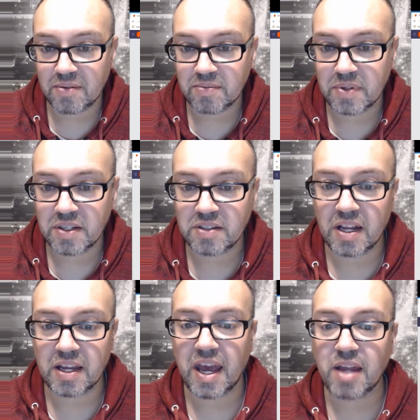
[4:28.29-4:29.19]
It's like
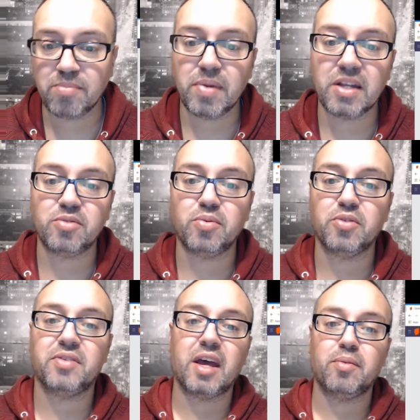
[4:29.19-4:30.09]
hand management,
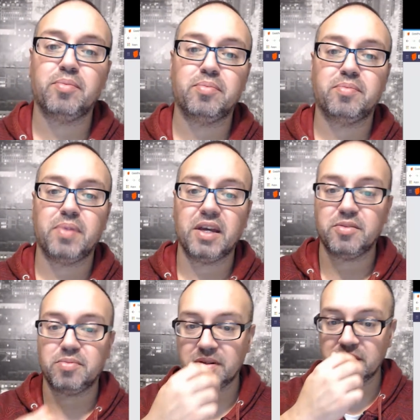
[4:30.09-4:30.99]
tile
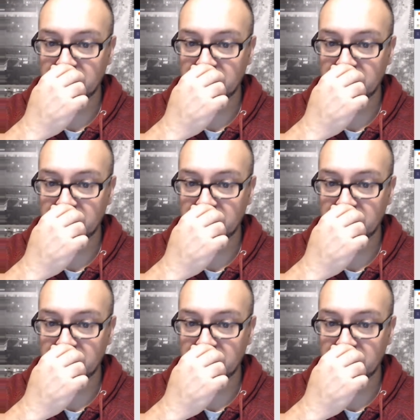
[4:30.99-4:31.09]
placement,